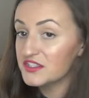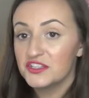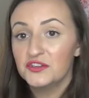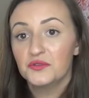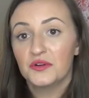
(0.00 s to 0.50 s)

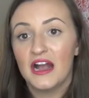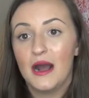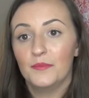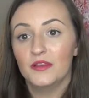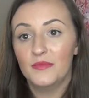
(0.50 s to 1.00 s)
to
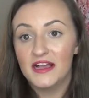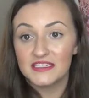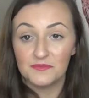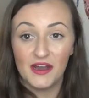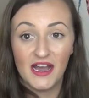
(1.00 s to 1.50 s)

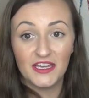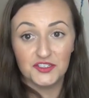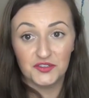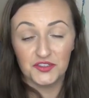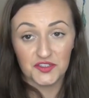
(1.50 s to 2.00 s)
complement my
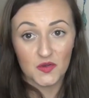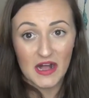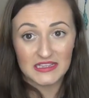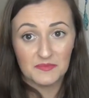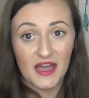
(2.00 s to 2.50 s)
Do Your
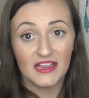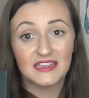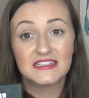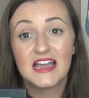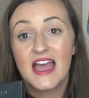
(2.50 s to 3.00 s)
Squats
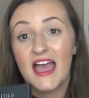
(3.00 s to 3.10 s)
palette,